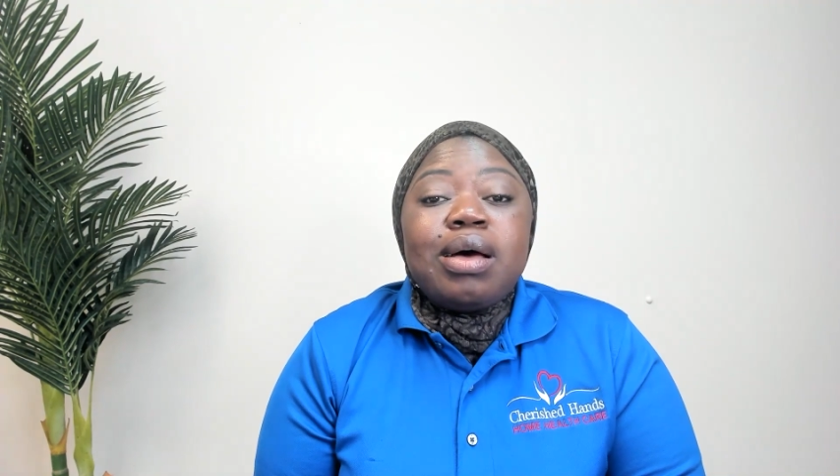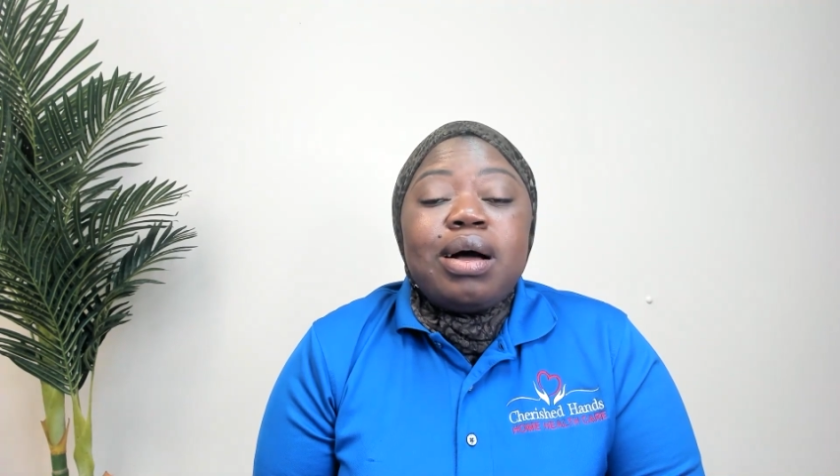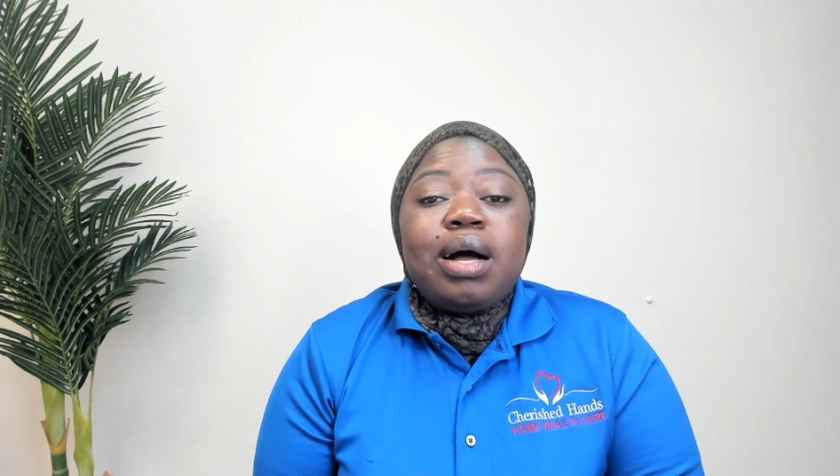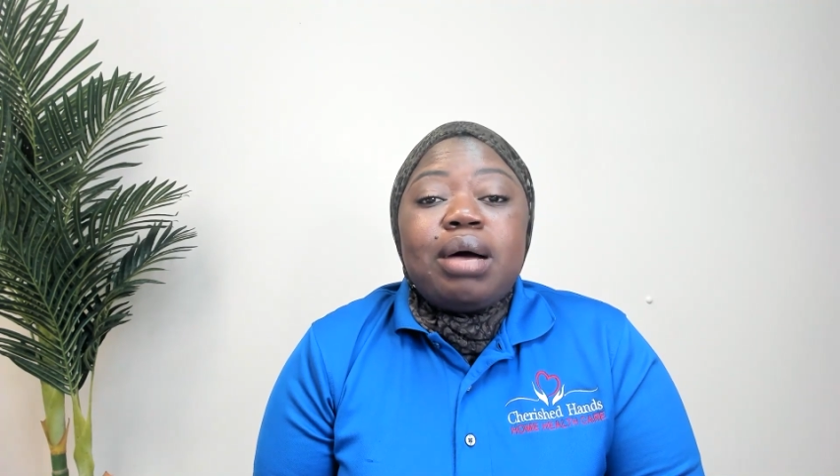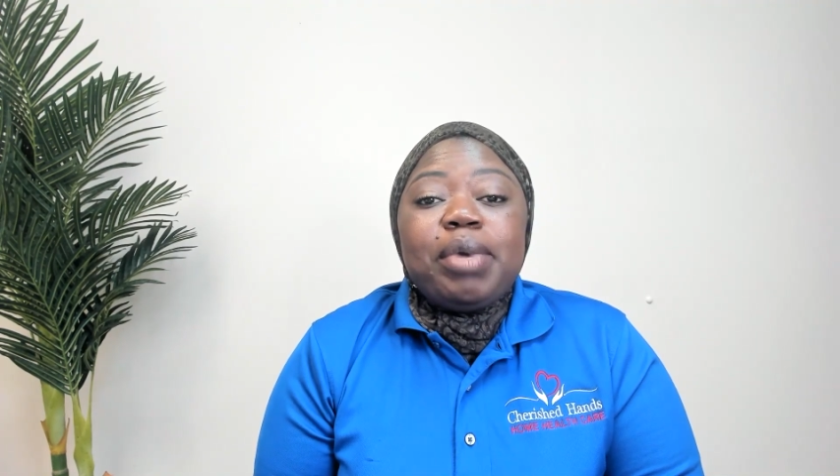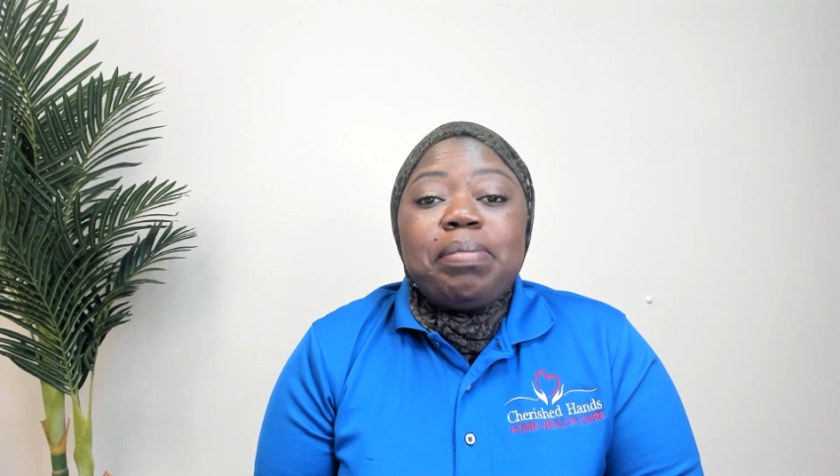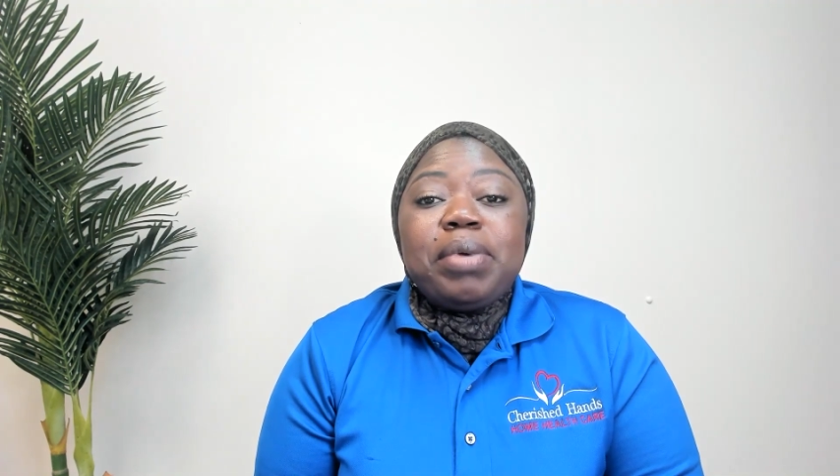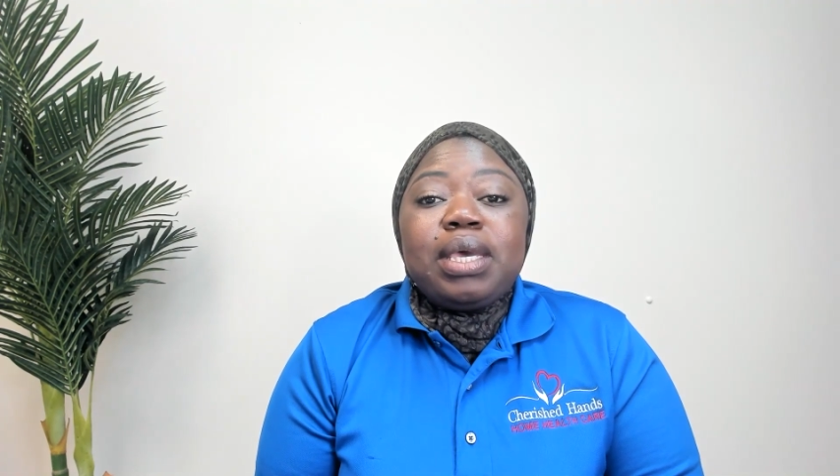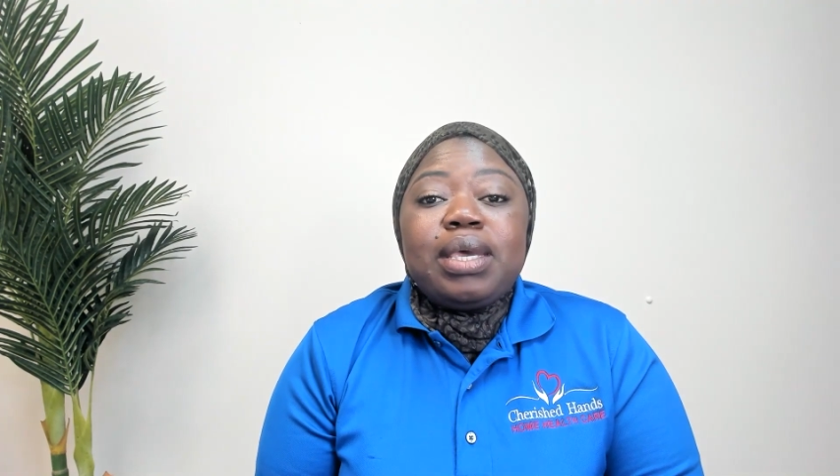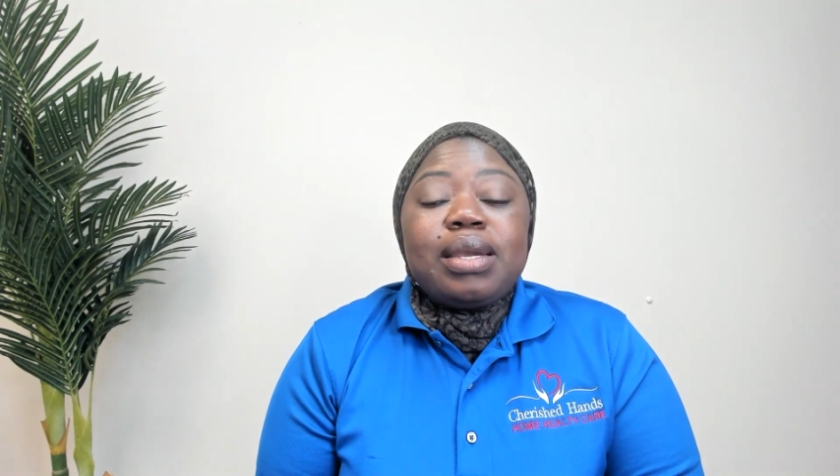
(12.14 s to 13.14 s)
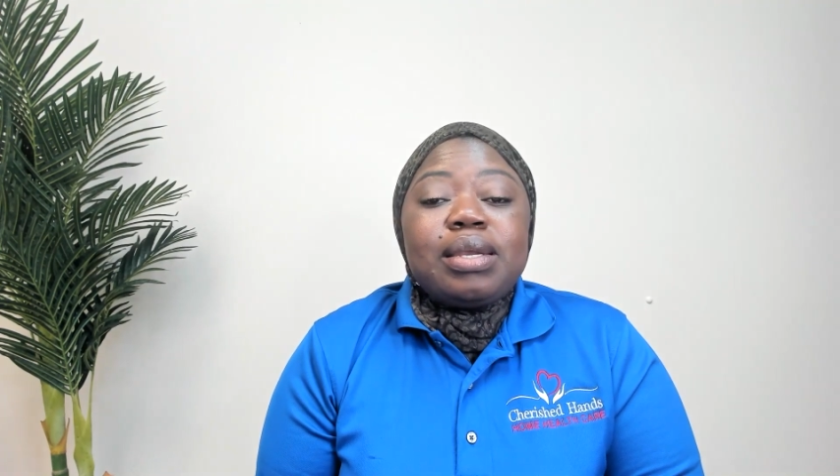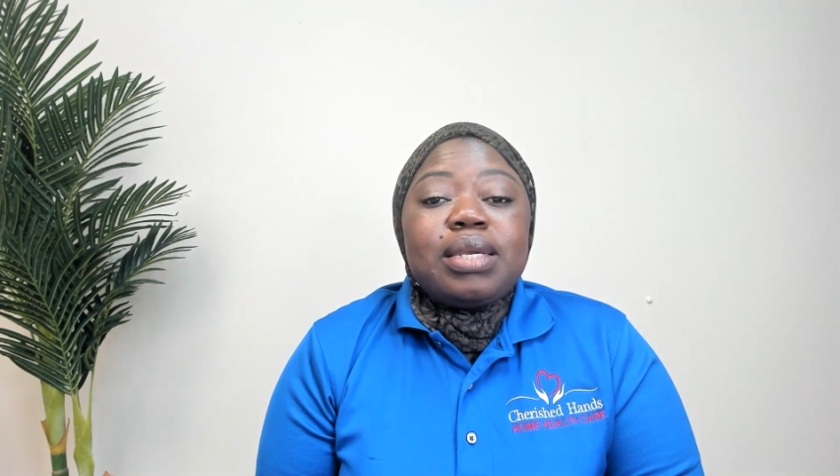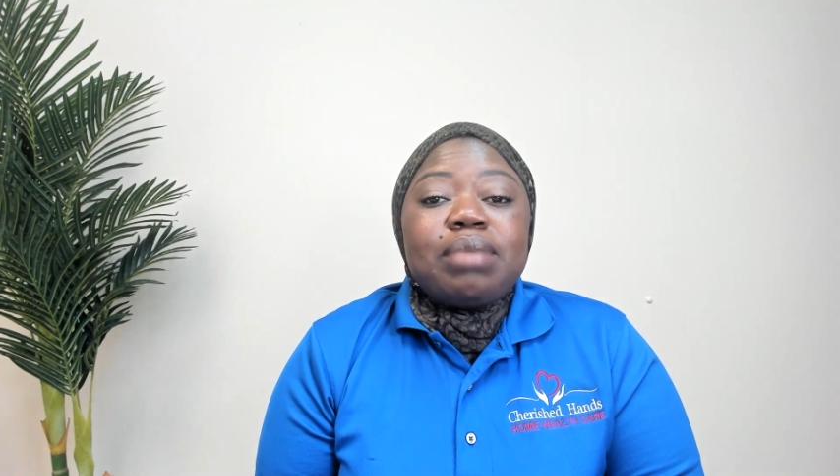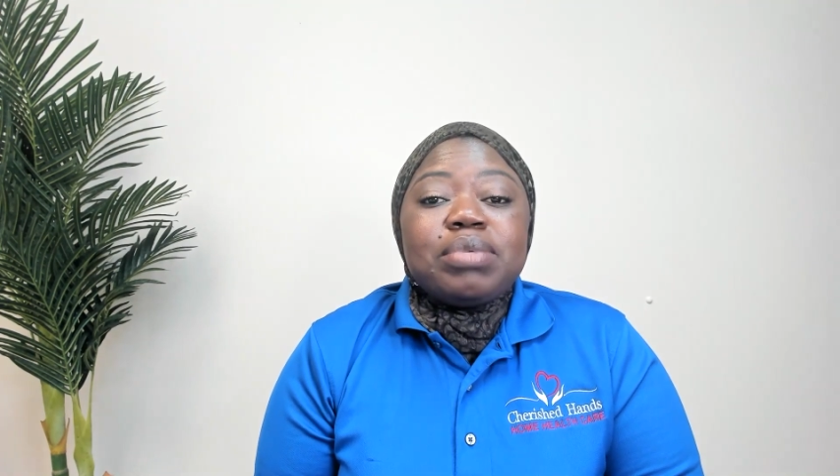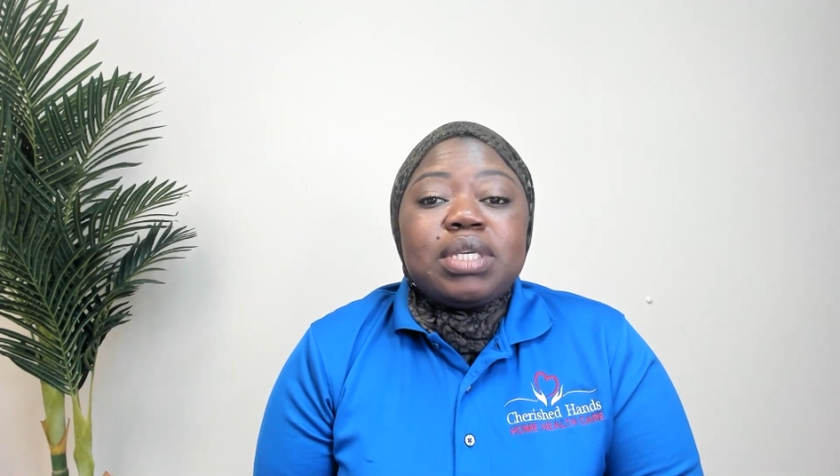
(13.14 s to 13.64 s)
Maybe getting
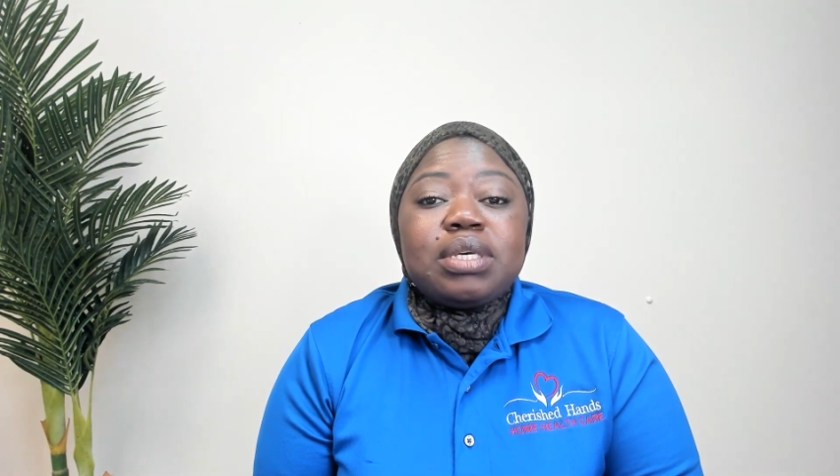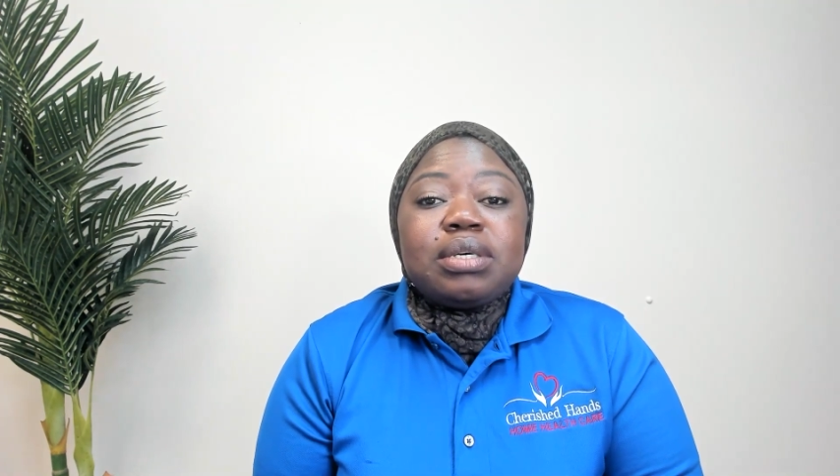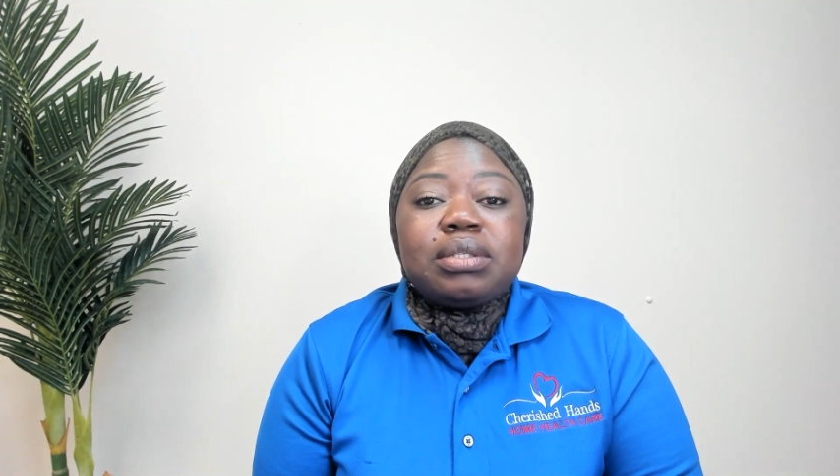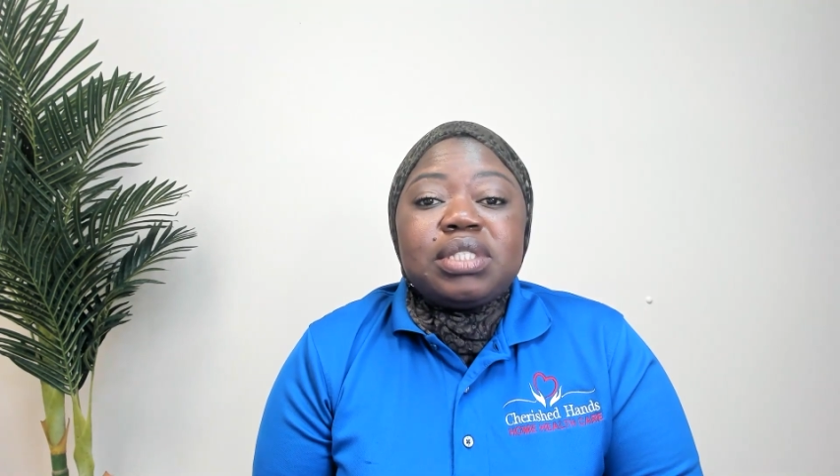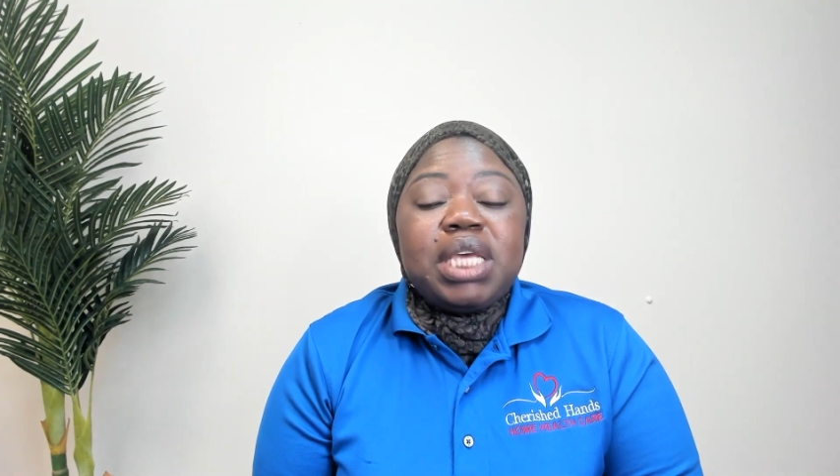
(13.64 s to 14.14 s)
them to